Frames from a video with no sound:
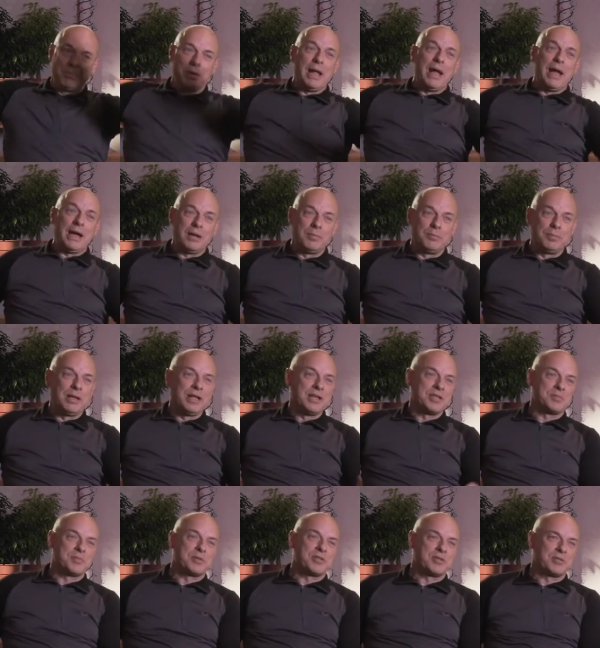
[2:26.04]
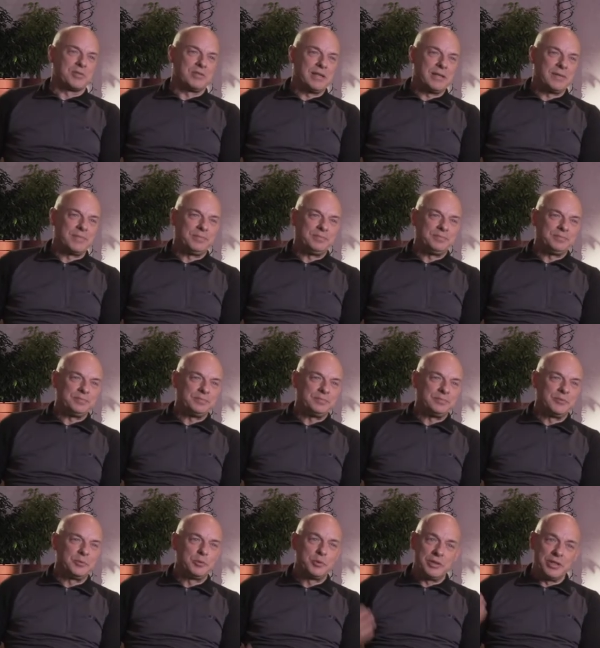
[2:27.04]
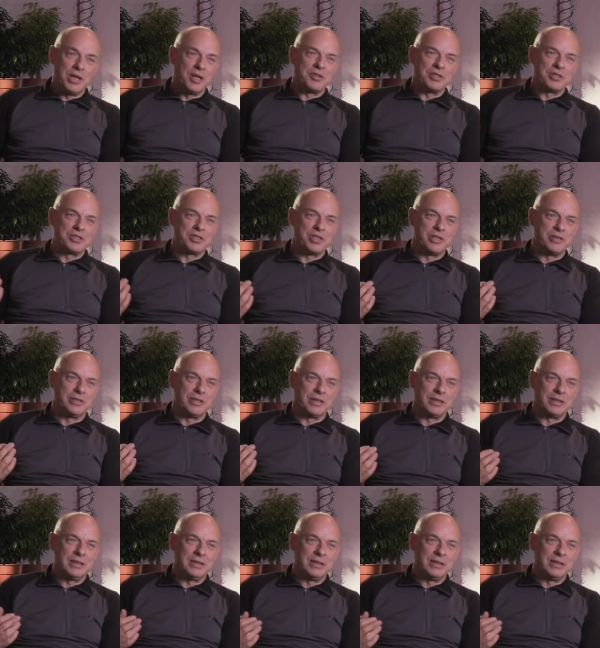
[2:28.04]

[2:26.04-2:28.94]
black plasma screen with nothing showing.